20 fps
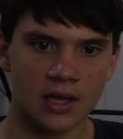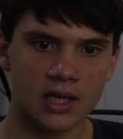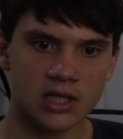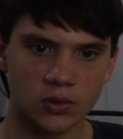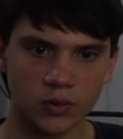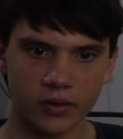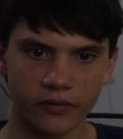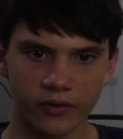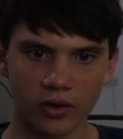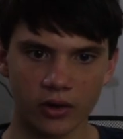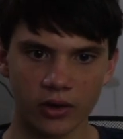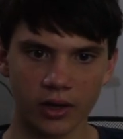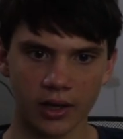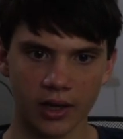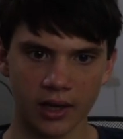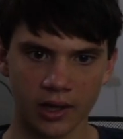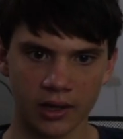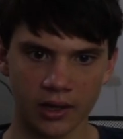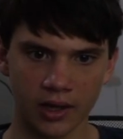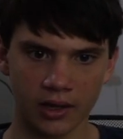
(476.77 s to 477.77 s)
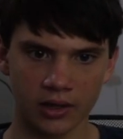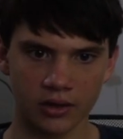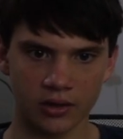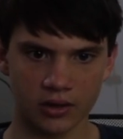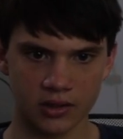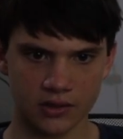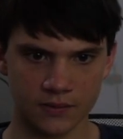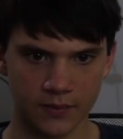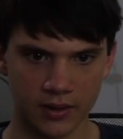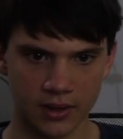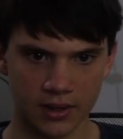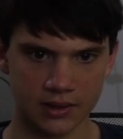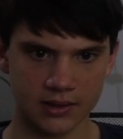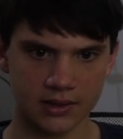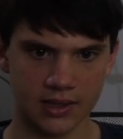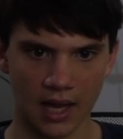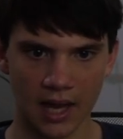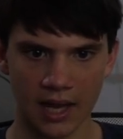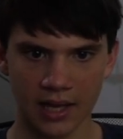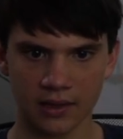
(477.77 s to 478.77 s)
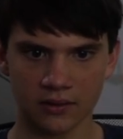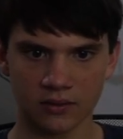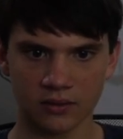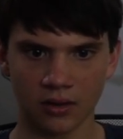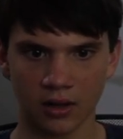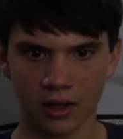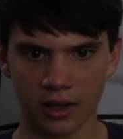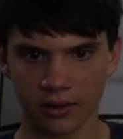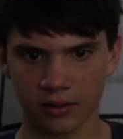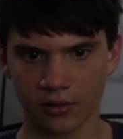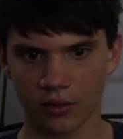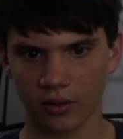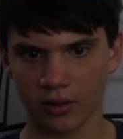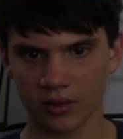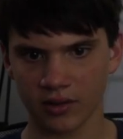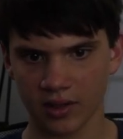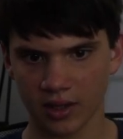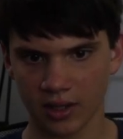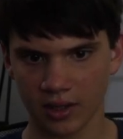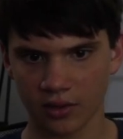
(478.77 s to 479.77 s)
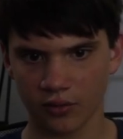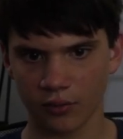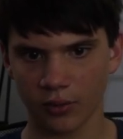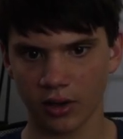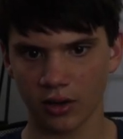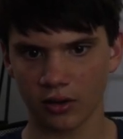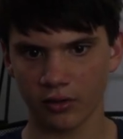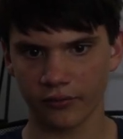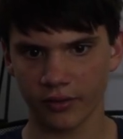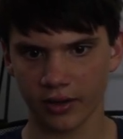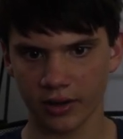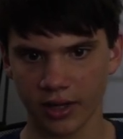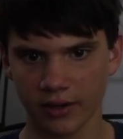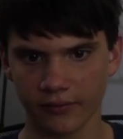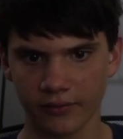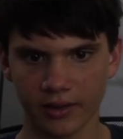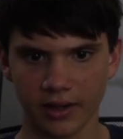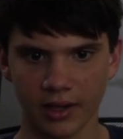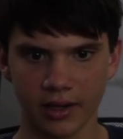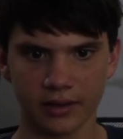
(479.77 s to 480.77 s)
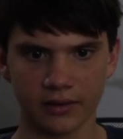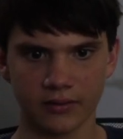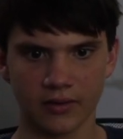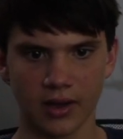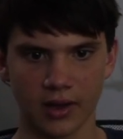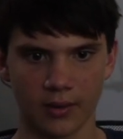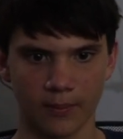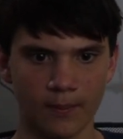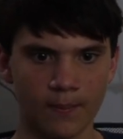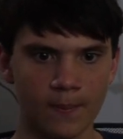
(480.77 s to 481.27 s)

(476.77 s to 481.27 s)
So we've gone ahead and used pins 8, 9, 13, 12, 11, and 10.